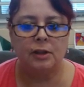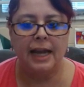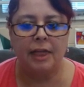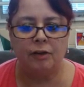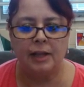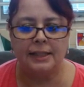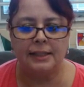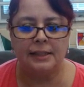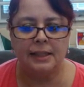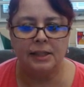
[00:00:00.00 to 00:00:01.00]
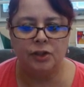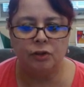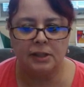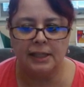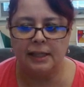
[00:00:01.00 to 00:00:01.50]
and other licenses,
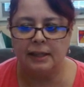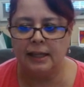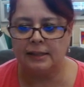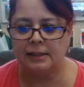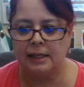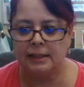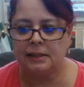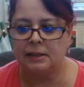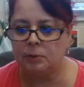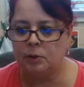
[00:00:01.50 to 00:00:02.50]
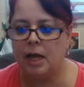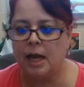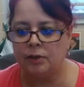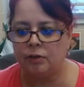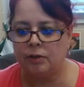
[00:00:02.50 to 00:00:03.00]
you'll see it's licensable
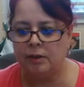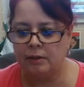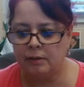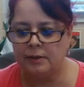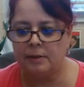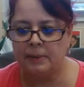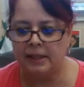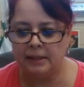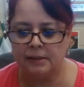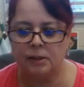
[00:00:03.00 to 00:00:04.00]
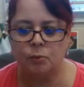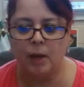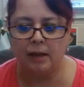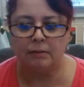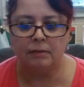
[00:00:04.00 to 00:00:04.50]
under some of these as
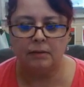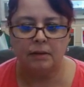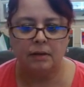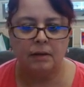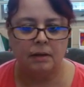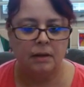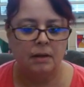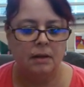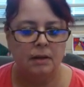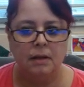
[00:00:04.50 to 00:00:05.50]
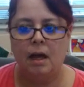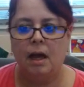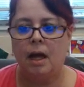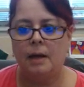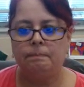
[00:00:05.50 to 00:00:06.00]
well.
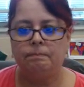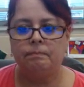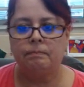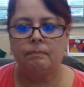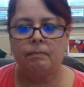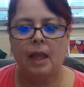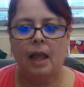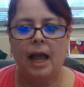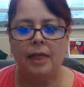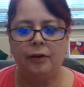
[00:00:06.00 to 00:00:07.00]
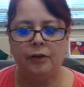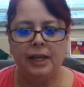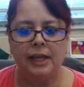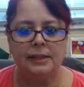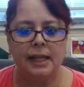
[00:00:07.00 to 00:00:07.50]
Other
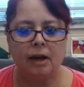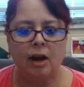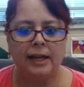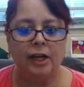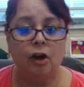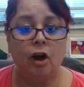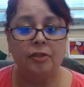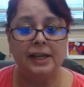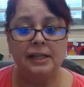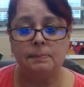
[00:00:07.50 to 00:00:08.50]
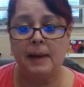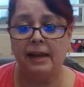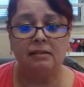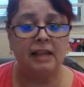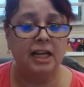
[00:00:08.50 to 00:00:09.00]
things that are on here are things
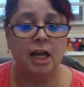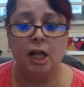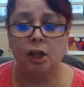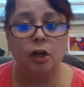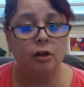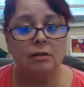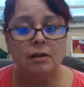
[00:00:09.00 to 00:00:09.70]
by like color.